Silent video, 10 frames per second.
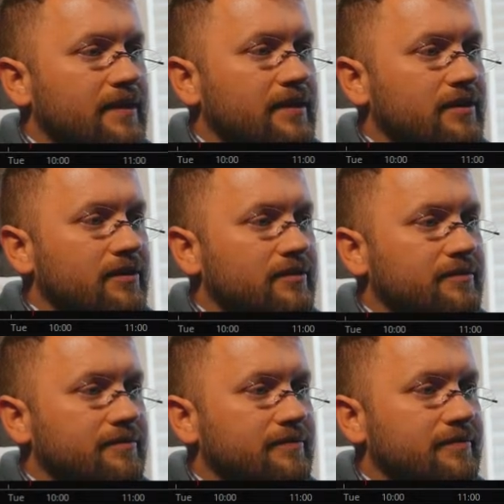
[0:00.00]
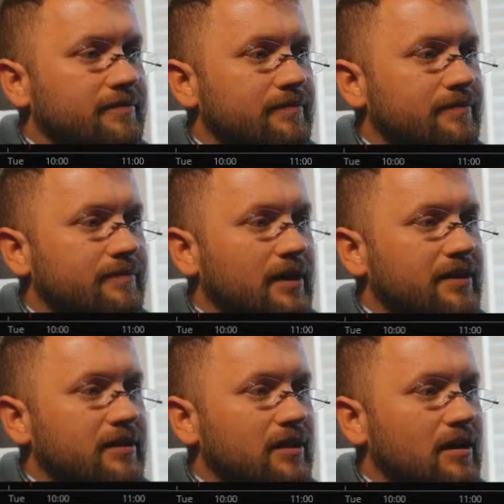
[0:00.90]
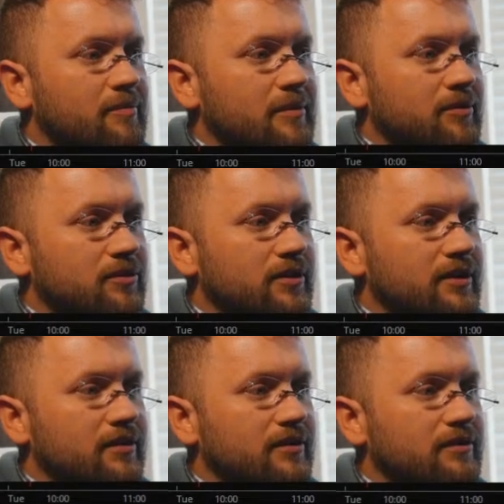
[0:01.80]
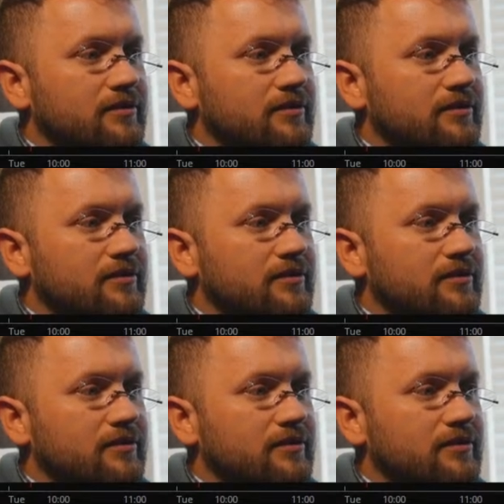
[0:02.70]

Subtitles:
here. I think a lot of people are here.